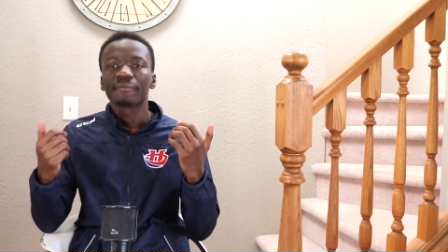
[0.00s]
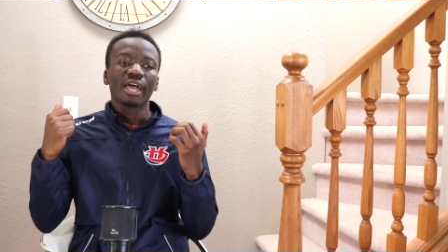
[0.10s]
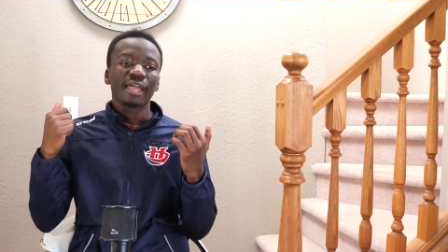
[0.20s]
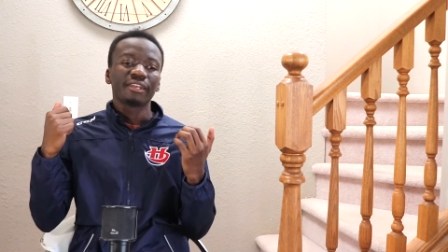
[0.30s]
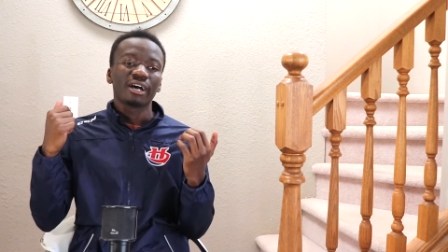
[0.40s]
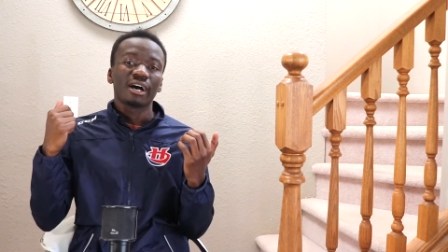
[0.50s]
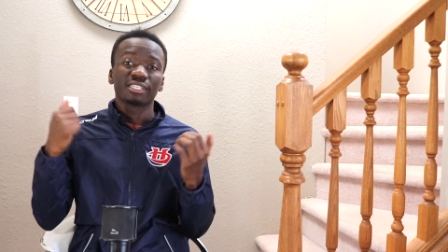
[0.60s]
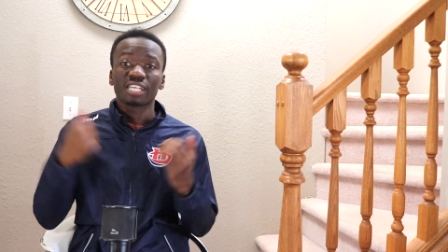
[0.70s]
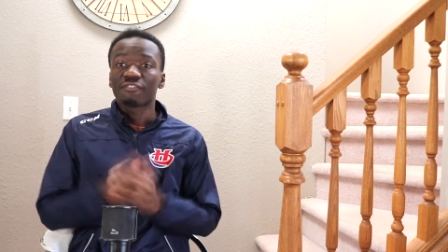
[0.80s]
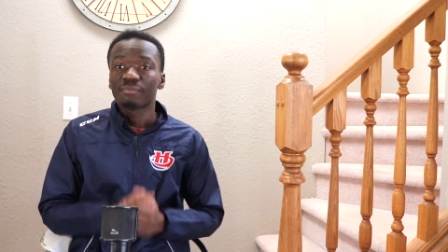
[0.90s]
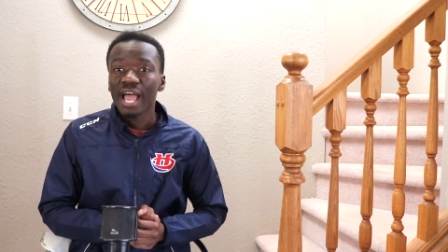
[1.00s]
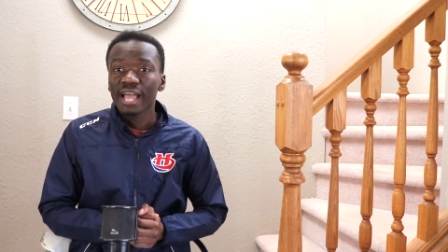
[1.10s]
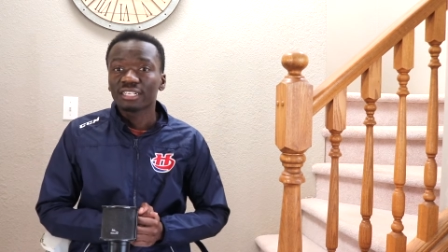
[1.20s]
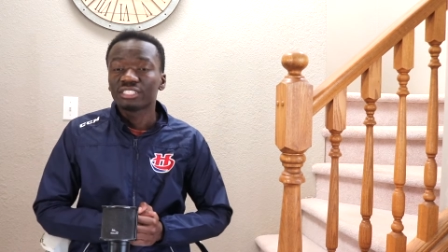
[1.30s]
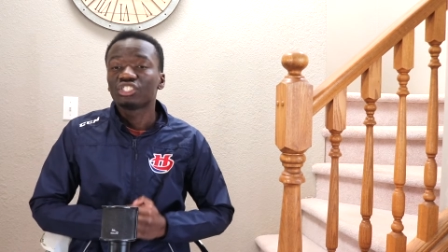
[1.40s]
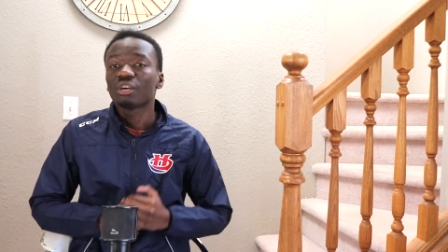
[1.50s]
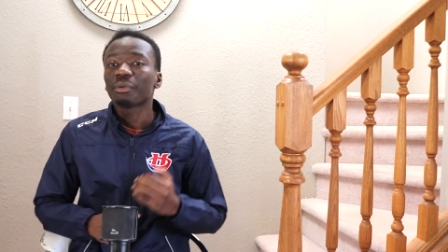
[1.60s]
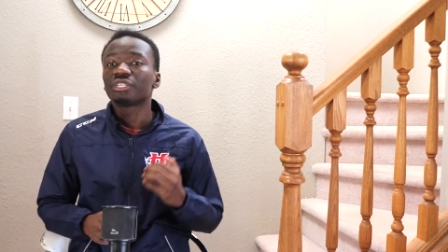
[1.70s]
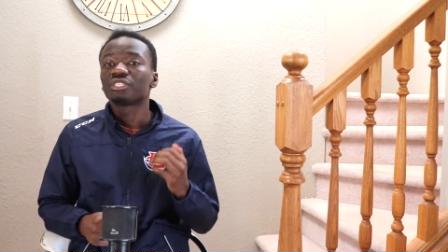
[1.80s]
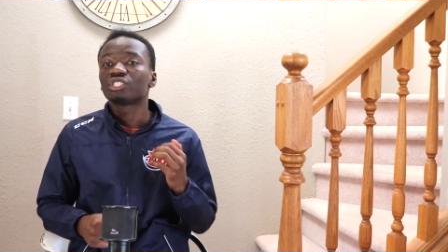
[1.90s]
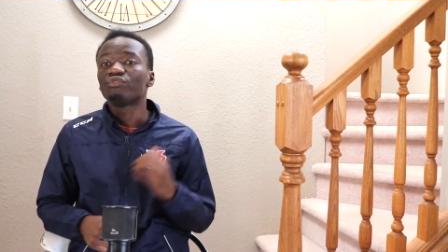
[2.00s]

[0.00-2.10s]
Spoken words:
And aside from that, let's jump into this